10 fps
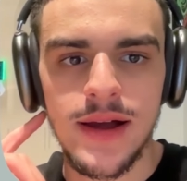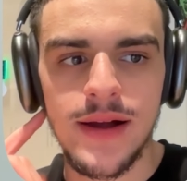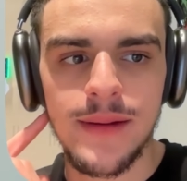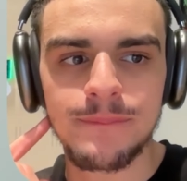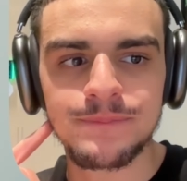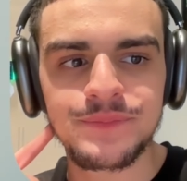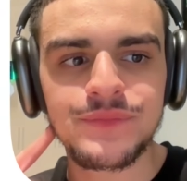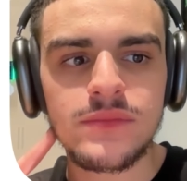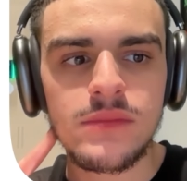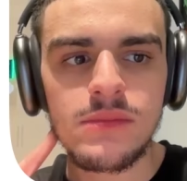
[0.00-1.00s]
And
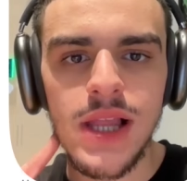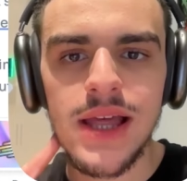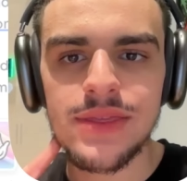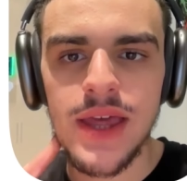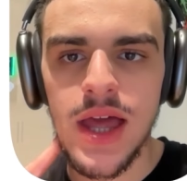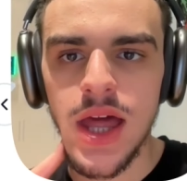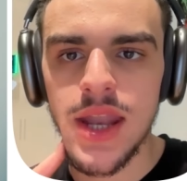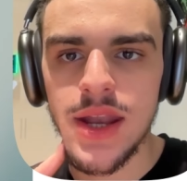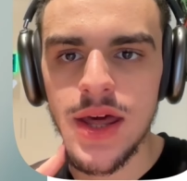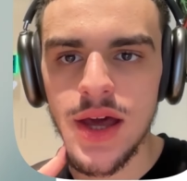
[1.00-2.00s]

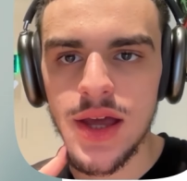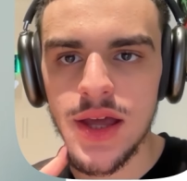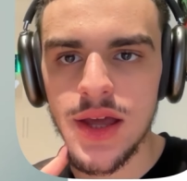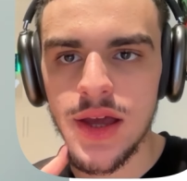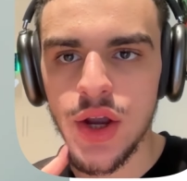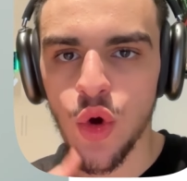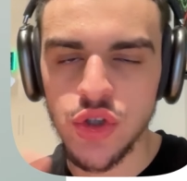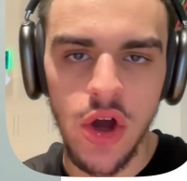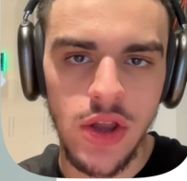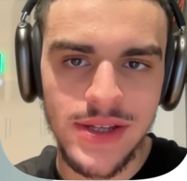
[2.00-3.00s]
then
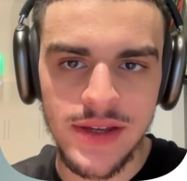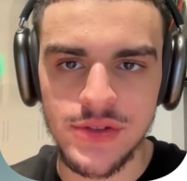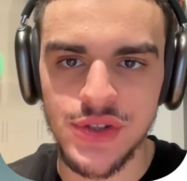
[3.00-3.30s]
cold calling.